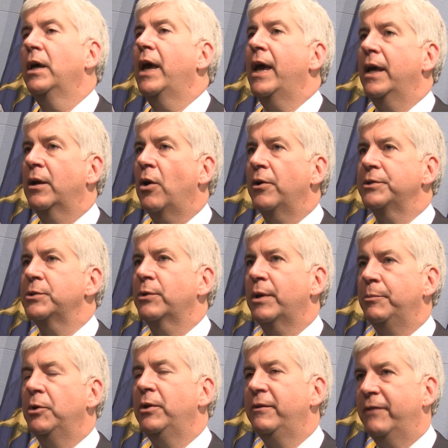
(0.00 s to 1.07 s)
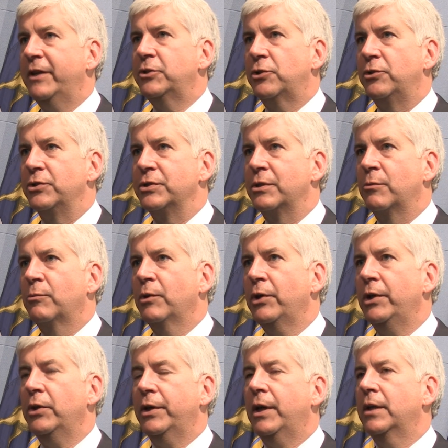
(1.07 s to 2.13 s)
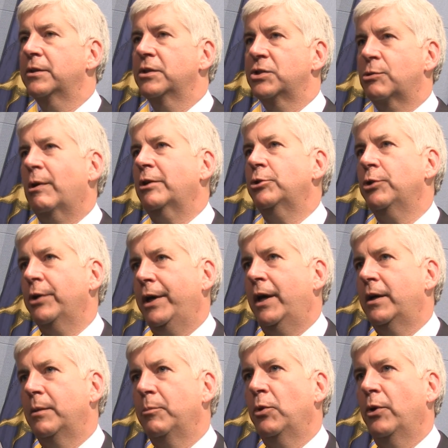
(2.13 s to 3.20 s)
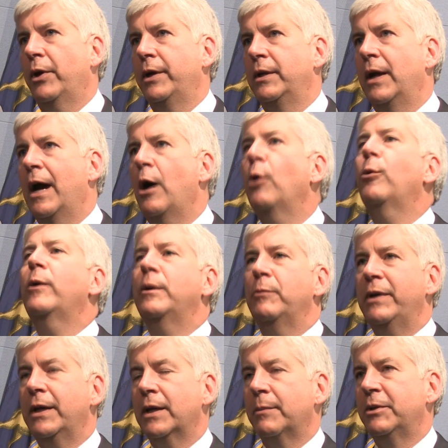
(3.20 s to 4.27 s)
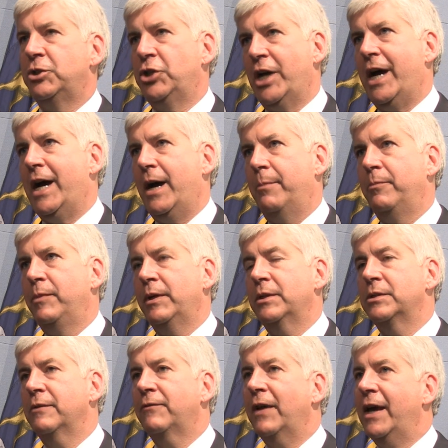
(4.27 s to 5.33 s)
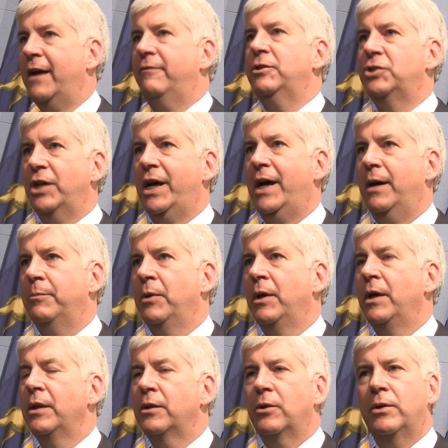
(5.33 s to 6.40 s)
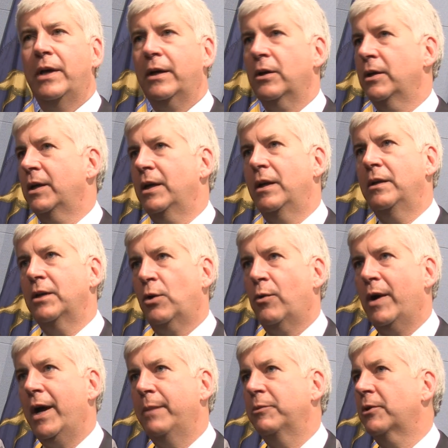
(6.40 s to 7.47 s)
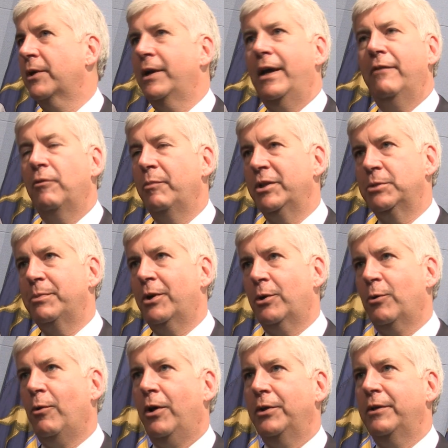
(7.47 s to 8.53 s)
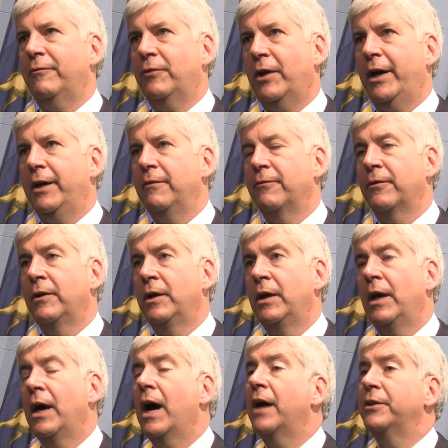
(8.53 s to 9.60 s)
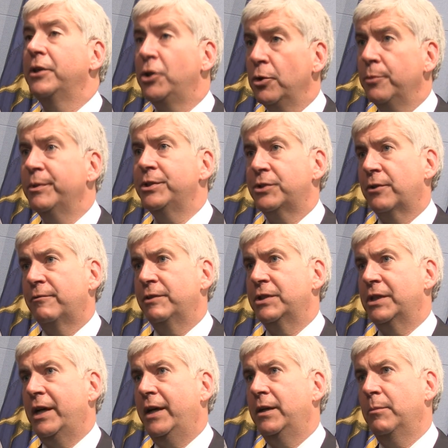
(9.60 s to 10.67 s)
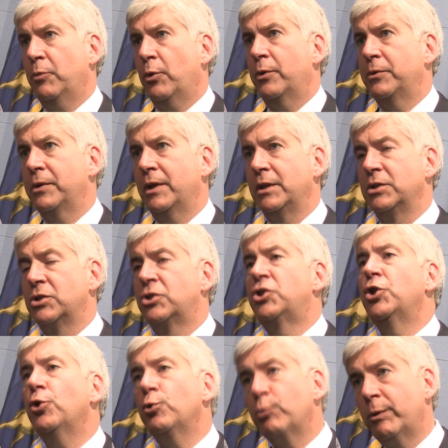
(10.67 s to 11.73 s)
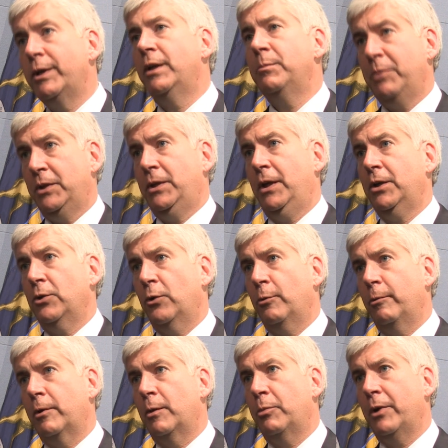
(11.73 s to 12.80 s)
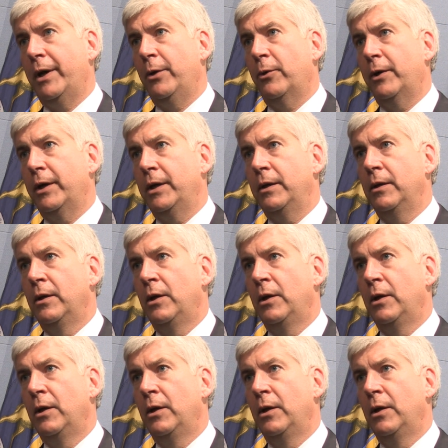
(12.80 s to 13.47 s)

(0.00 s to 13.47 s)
And also community ventures, really looking at the structurally unemployed. How can we get them a job? Because if they have a job, they're not going to get into crime. They're going to have a much better quality of life. On the human service side, important things. Children in particular were a priority.